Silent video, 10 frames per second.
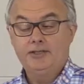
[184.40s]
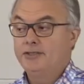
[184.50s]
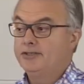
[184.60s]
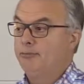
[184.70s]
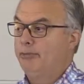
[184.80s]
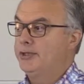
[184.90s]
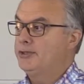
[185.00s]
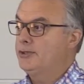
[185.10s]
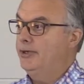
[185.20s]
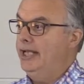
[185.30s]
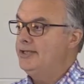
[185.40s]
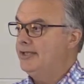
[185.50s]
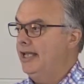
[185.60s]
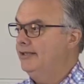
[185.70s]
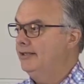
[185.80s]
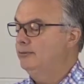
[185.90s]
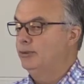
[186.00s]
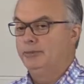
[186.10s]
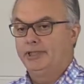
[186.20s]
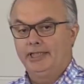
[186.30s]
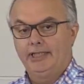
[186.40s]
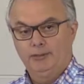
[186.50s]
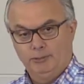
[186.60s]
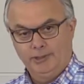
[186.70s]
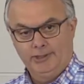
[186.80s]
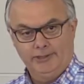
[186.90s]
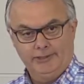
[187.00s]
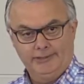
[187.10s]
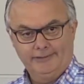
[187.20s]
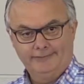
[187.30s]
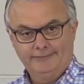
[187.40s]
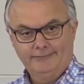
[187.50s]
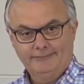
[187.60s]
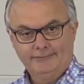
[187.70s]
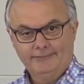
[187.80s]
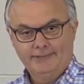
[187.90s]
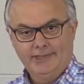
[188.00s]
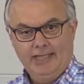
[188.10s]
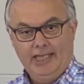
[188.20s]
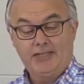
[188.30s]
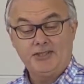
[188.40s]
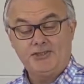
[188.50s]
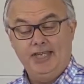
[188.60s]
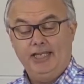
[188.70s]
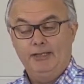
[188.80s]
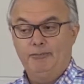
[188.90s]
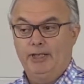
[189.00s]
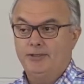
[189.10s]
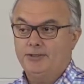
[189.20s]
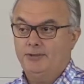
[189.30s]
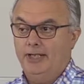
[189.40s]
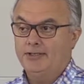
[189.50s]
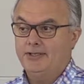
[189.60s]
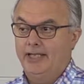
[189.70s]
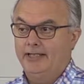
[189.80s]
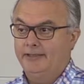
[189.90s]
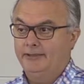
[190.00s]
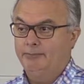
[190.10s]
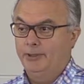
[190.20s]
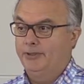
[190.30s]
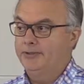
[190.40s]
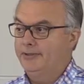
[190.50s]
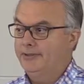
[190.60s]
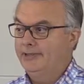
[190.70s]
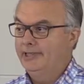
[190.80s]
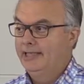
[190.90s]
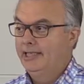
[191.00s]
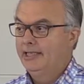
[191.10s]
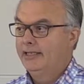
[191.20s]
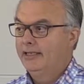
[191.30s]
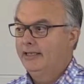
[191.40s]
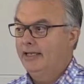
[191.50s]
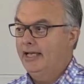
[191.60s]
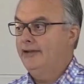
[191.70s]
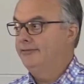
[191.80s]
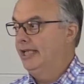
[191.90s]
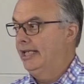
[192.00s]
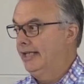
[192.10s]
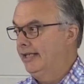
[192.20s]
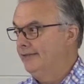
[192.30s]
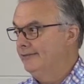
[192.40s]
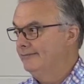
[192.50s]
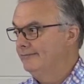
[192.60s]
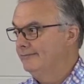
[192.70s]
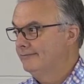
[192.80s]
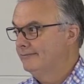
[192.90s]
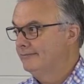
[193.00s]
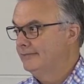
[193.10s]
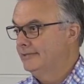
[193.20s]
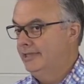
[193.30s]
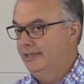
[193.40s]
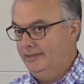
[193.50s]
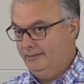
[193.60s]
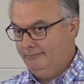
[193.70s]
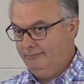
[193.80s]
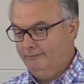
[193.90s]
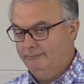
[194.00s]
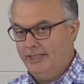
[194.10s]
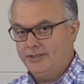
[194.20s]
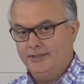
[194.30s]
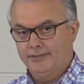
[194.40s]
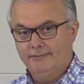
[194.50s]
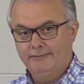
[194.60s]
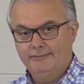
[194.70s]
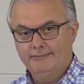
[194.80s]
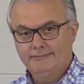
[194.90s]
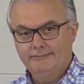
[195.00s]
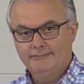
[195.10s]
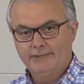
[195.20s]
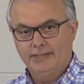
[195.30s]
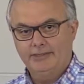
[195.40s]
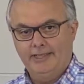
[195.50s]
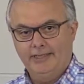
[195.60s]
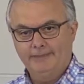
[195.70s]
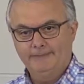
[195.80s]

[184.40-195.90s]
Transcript: she's the most translated woman in the world. The second most translated person after Lenin, the Russian dictator.